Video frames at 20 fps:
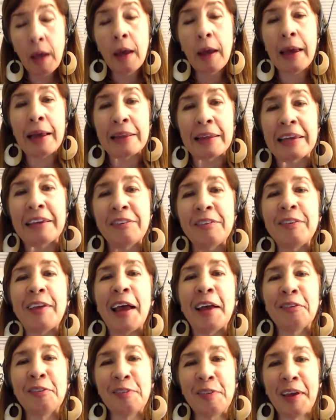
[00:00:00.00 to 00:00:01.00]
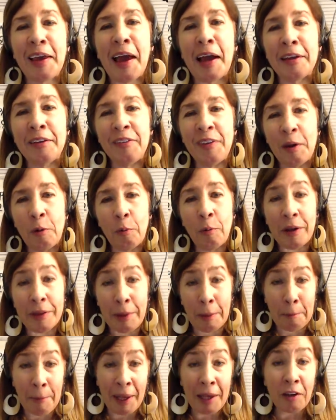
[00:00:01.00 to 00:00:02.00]
At least that's the idea when they
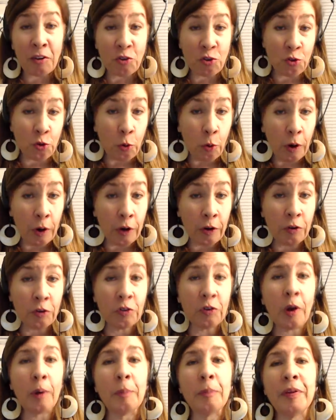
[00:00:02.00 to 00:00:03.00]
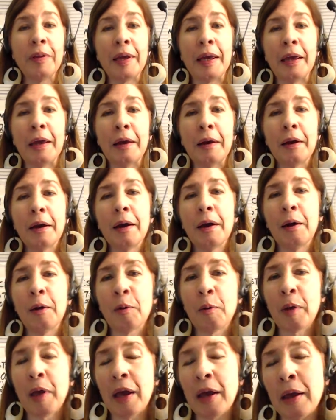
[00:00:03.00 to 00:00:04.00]
make a sword or something,
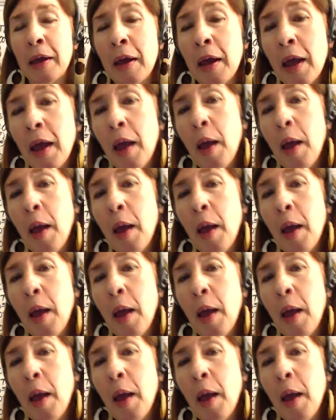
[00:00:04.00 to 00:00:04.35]
okay?